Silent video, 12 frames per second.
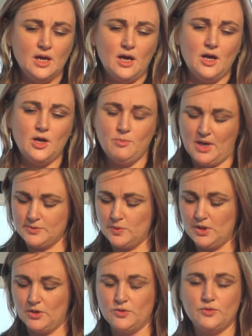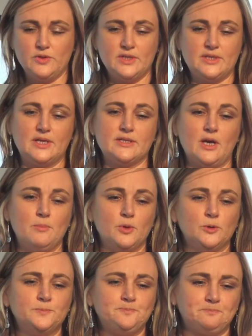as we go through this
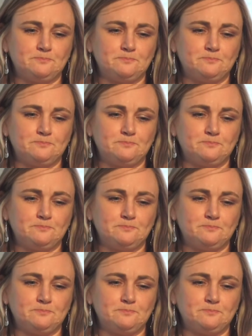example.